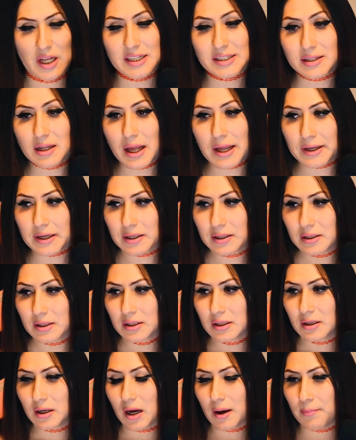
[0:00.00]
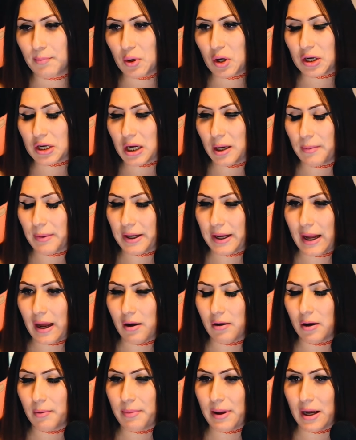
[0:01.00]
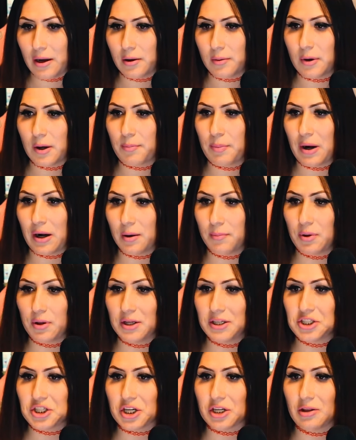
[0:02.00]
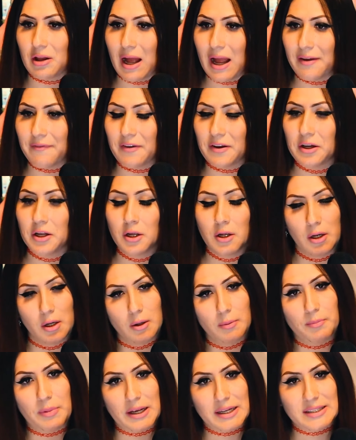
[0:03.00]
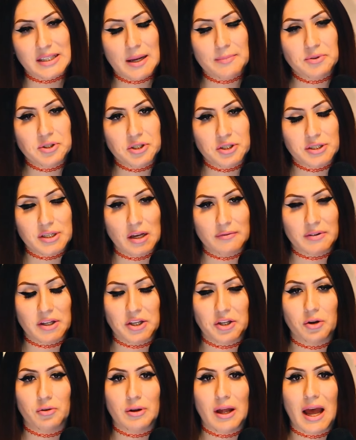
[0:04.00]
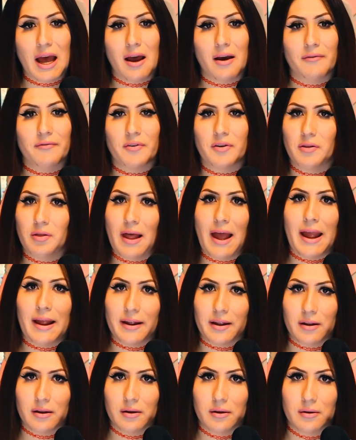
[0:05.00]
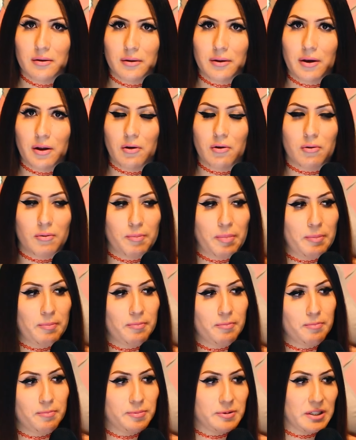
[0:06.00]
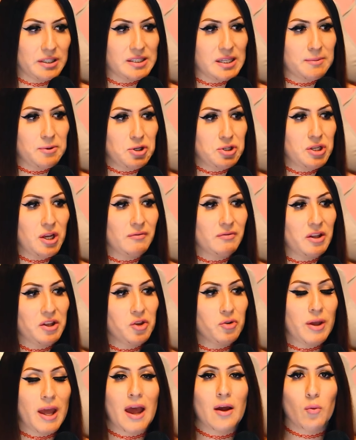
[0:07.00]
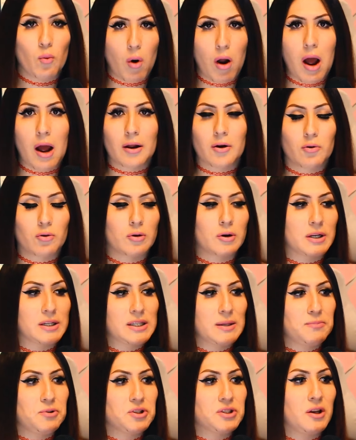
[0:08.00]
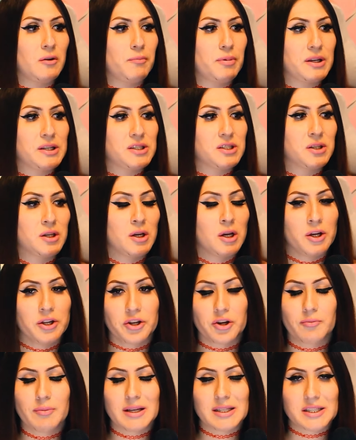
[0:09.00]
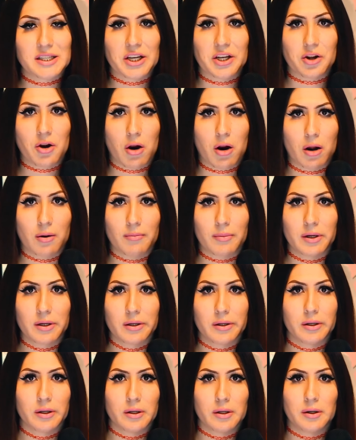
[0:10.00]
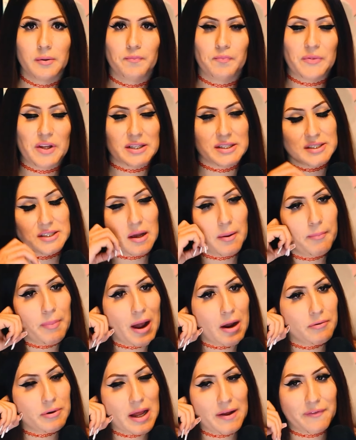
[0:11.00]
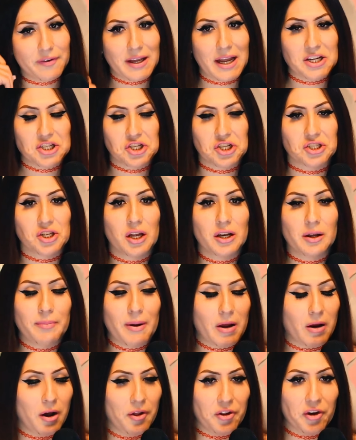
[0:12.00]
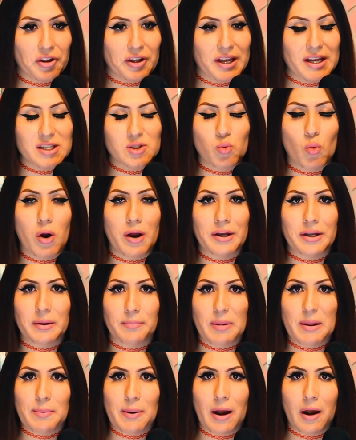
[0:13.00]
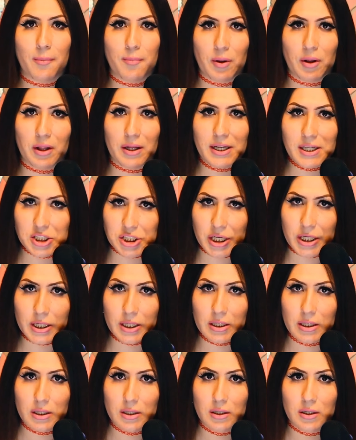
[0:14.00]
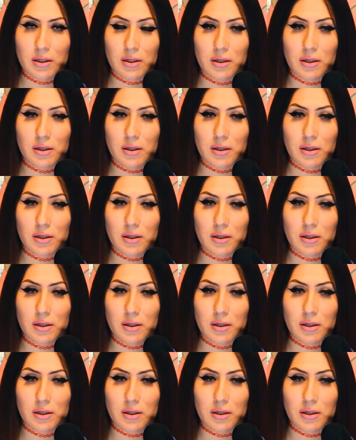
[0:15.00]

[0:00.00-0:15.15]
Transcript: It's like a book coming out about a paraplegic life and accept yourself that you don't have a leg, you know, or accept yourself that you can't walk or accept yourself because you're missing an arm. It's about navigation. It's not about other kids wanting to be paraplegic.